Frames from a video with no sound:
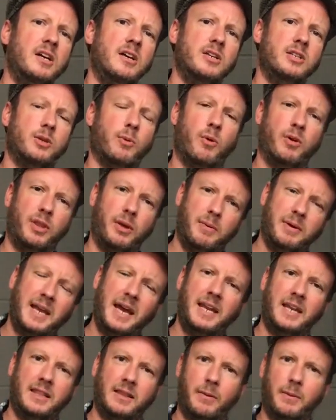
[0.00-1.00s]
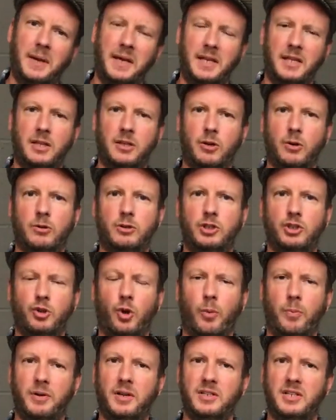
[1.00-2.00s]
So what they were getting the God
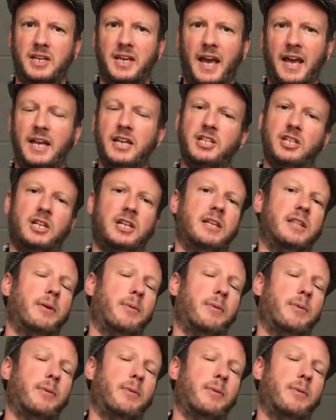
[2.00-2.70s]
shot because occasionally